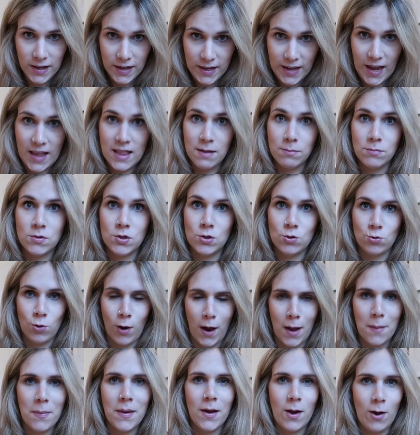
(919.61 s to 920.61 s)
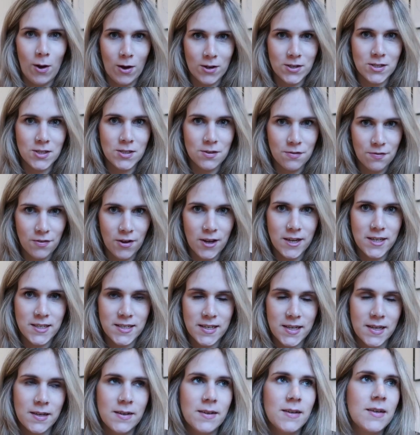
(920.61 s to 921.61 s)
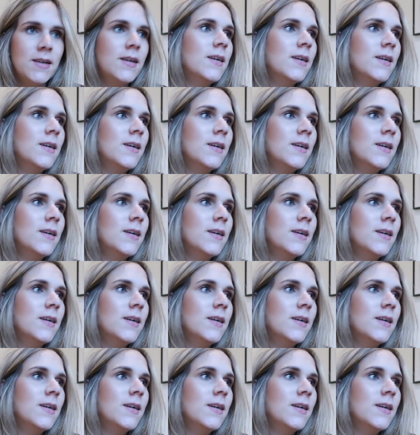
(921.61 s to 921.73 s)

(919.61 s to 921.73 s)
get them to try a bit harder to find it.